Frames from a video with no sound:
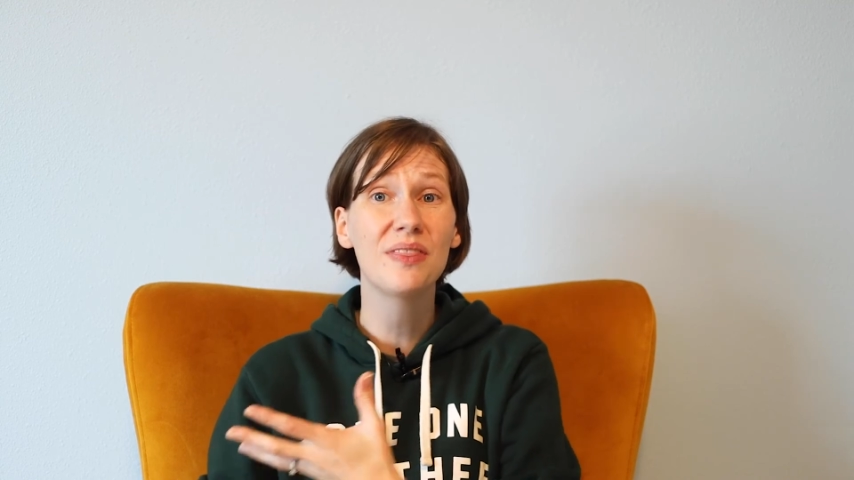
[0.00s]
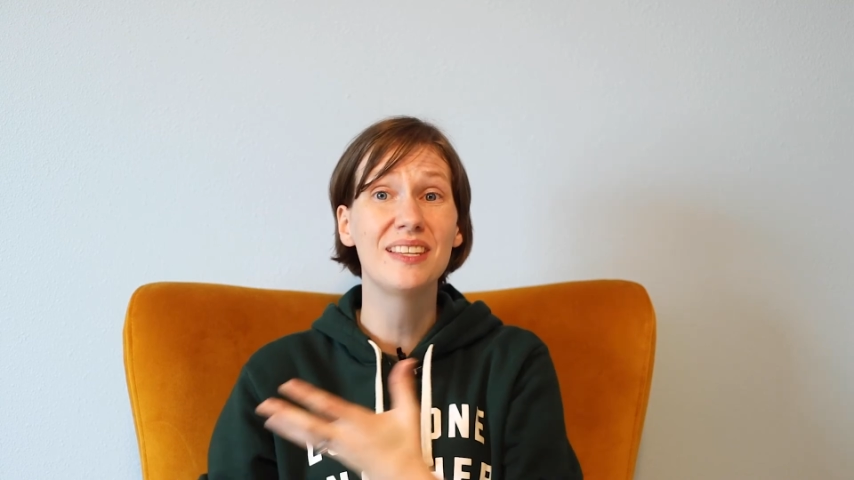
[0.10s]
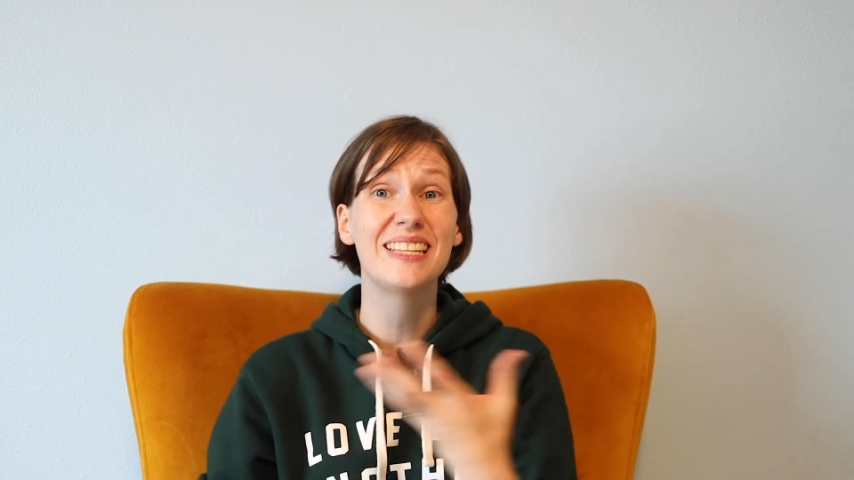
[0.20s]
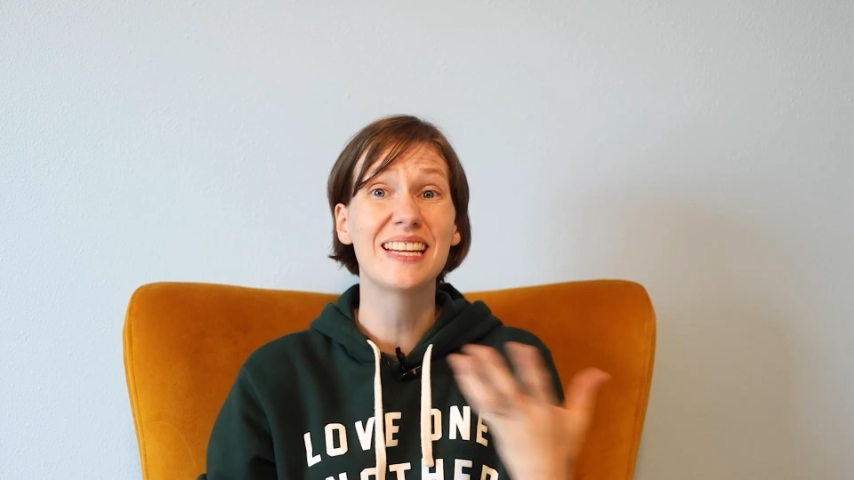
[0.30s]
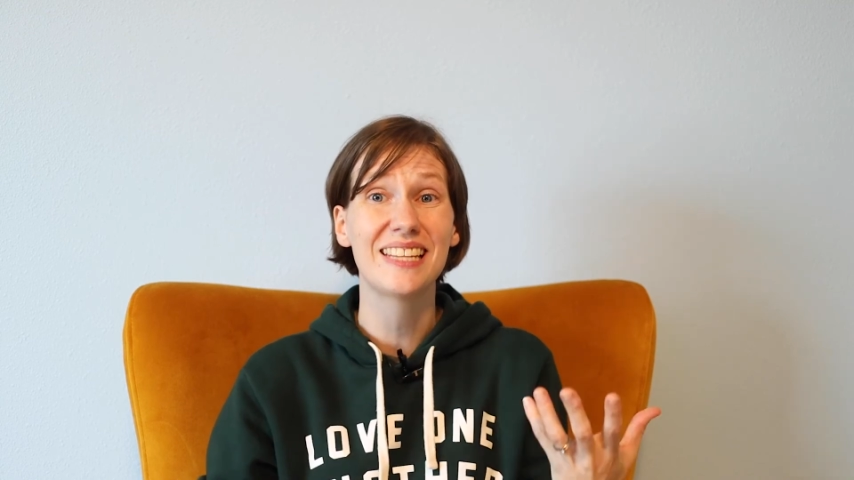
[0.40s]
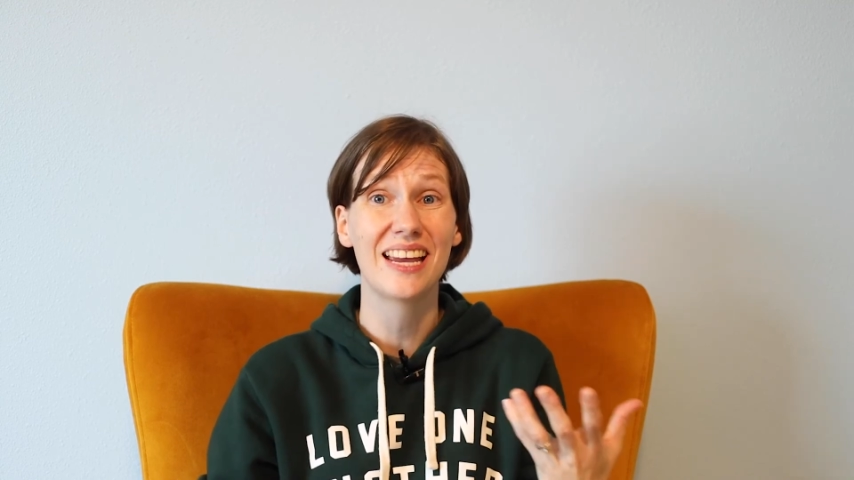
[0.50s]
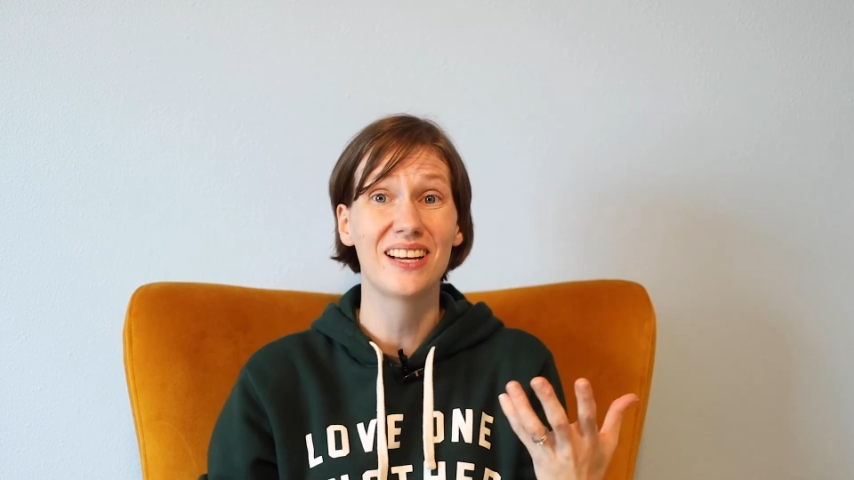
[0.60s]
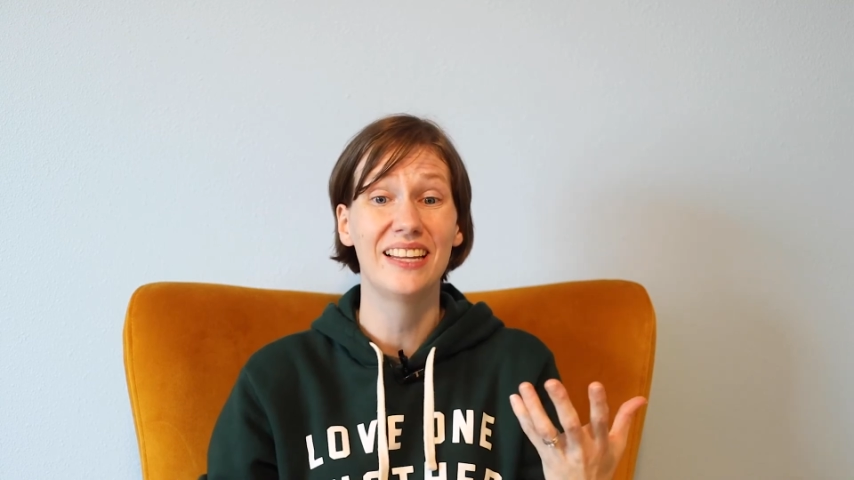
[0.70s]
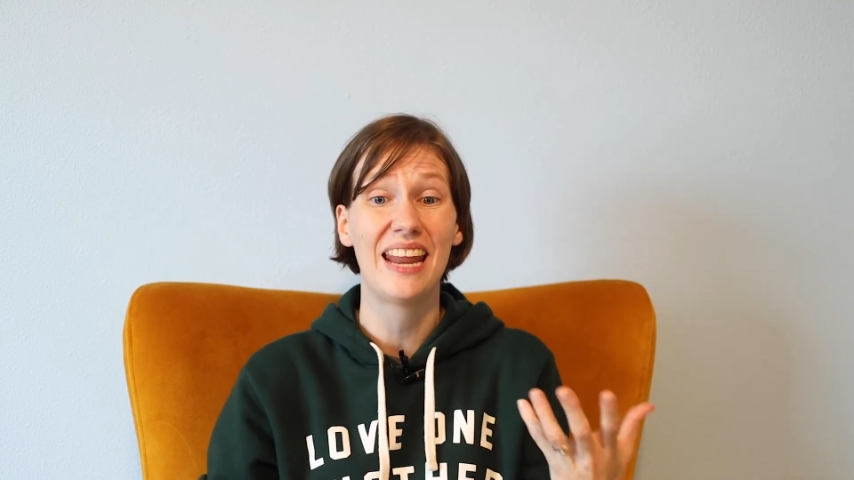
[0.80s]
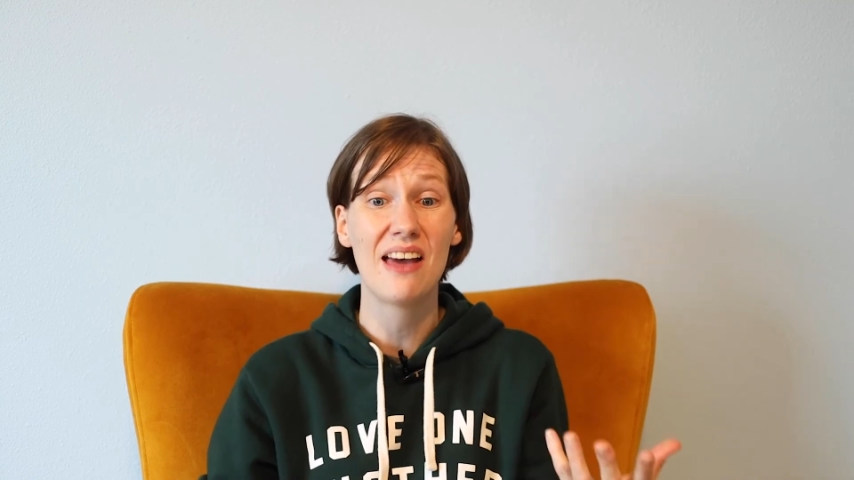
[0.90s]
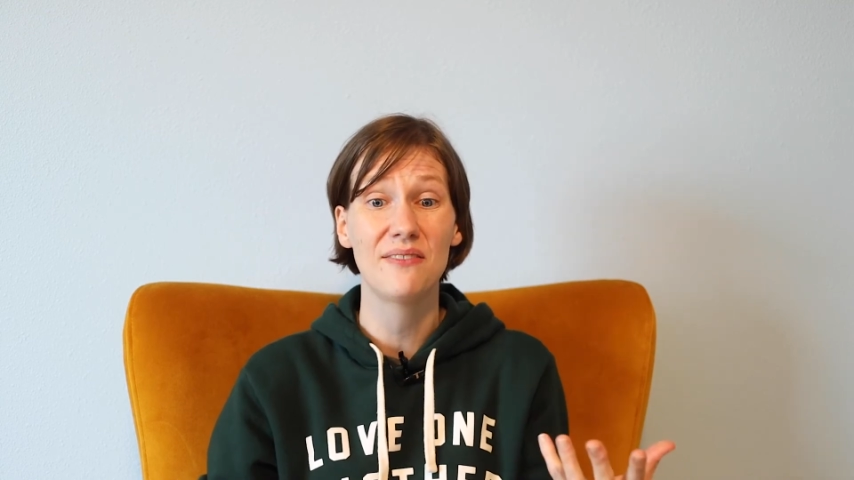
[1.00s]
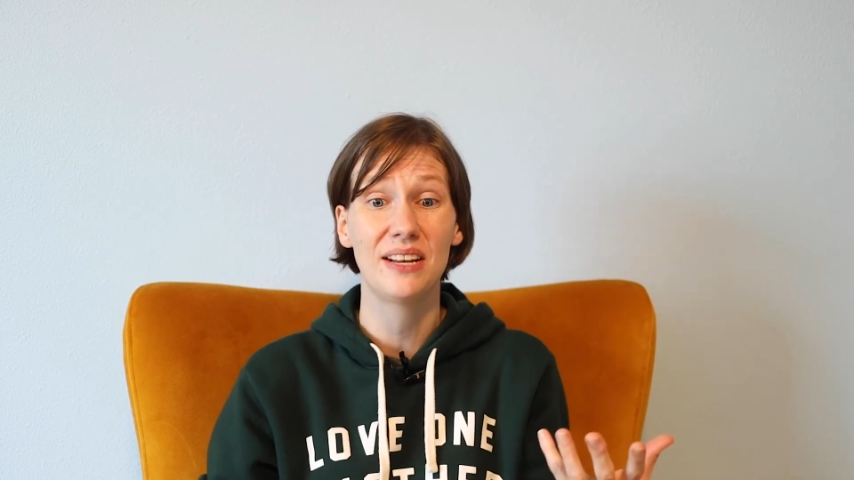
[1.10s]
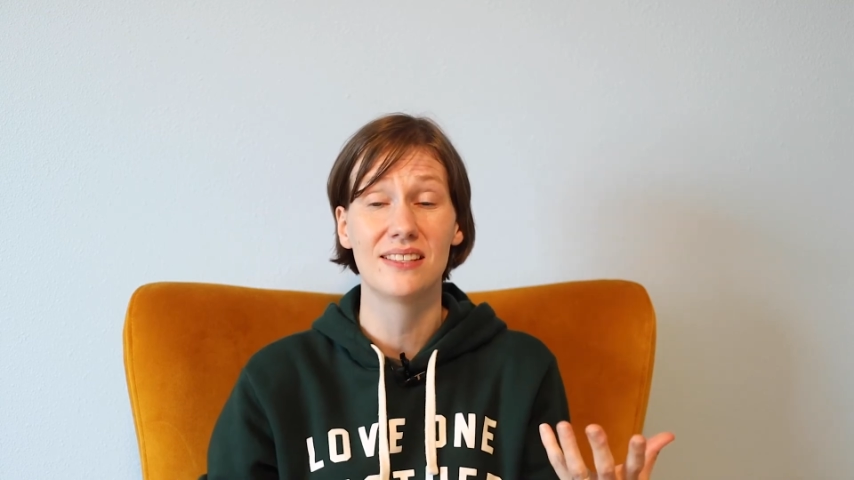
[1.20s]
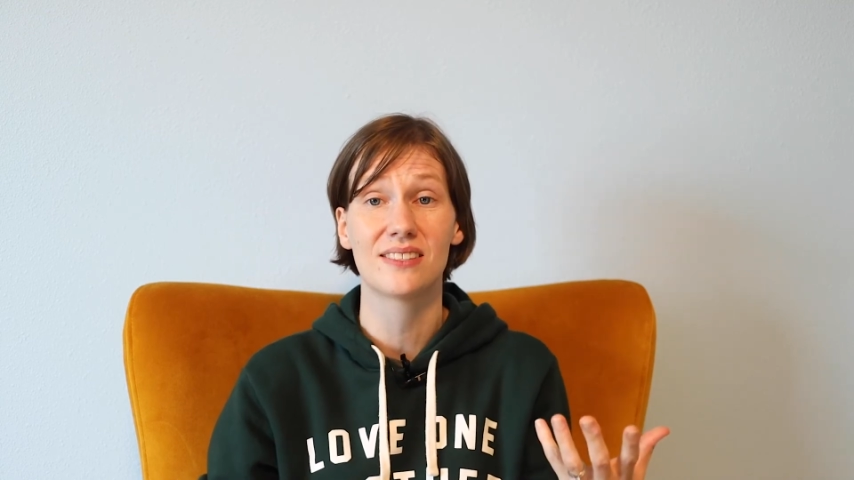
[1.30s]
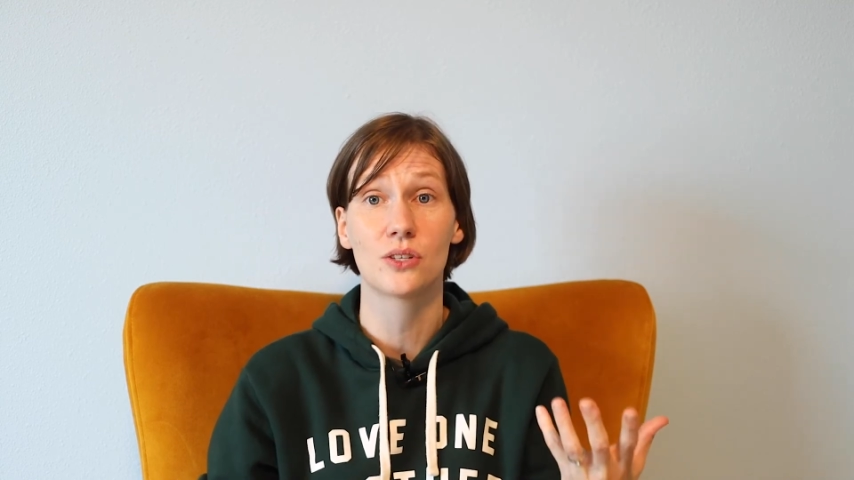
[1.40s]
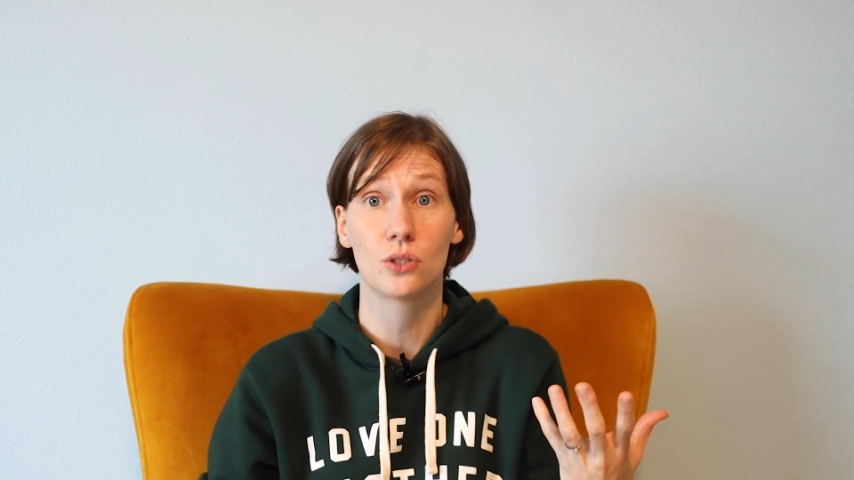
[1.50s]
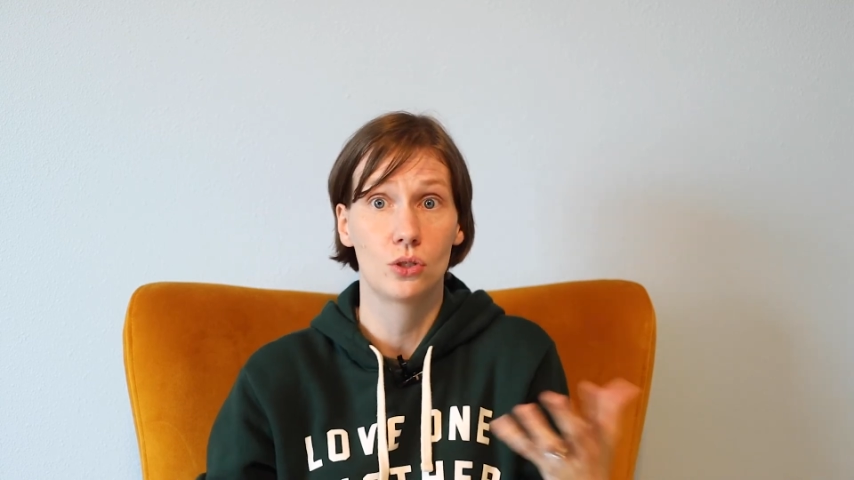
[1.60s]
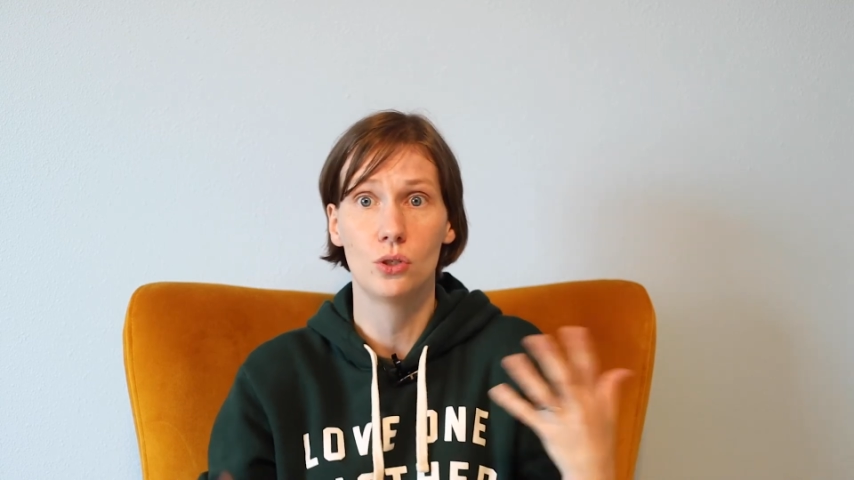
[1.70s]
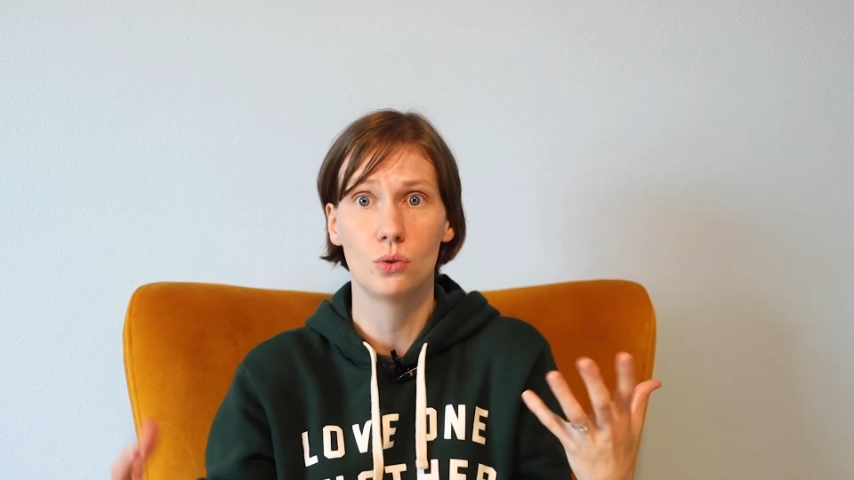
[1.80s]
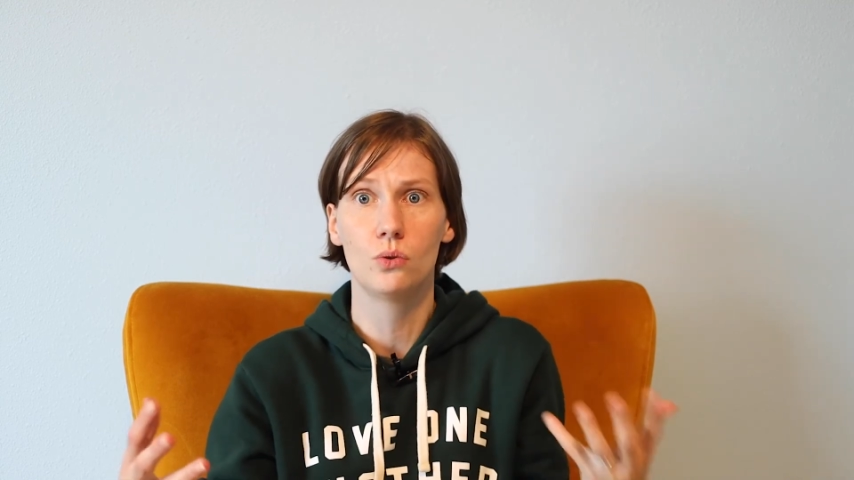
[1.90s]
the detail and evidence
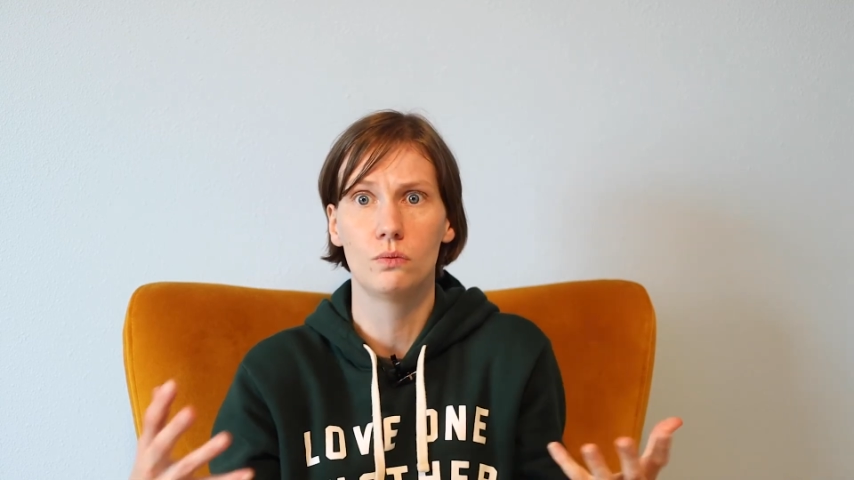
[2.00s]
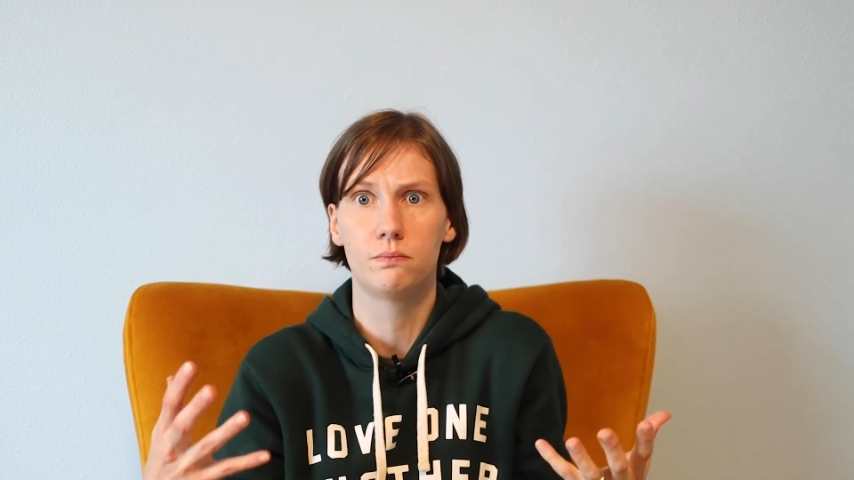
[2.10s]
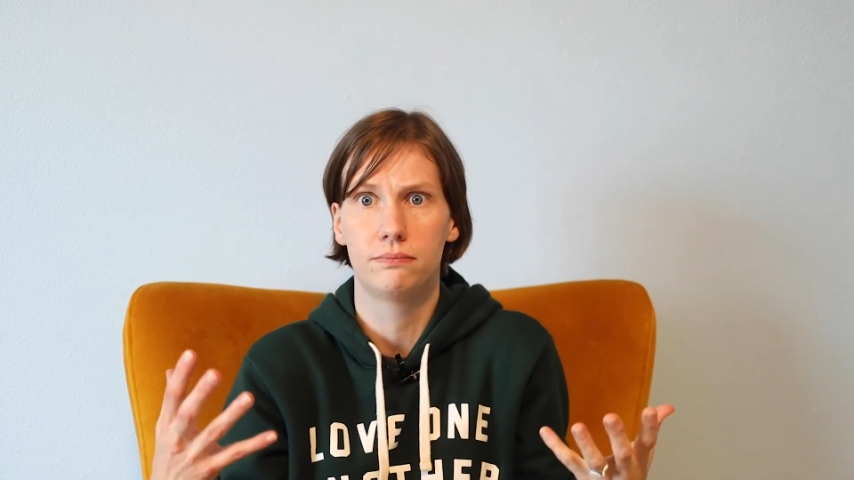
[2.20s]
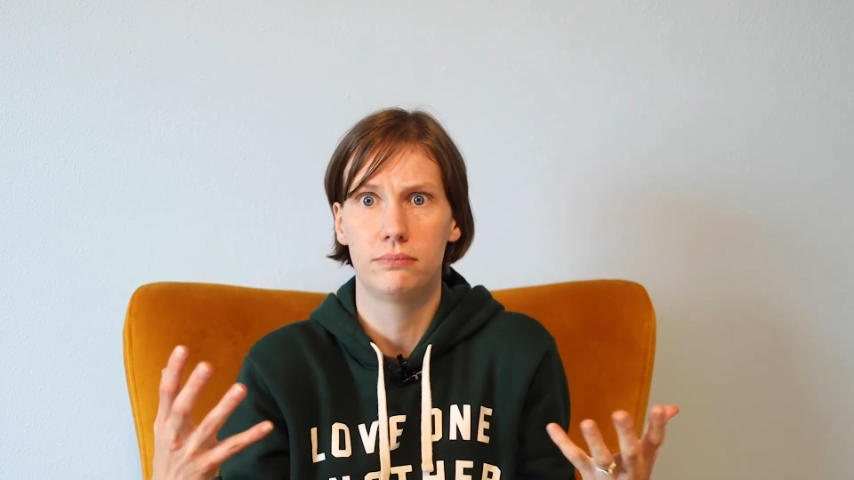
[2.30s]
you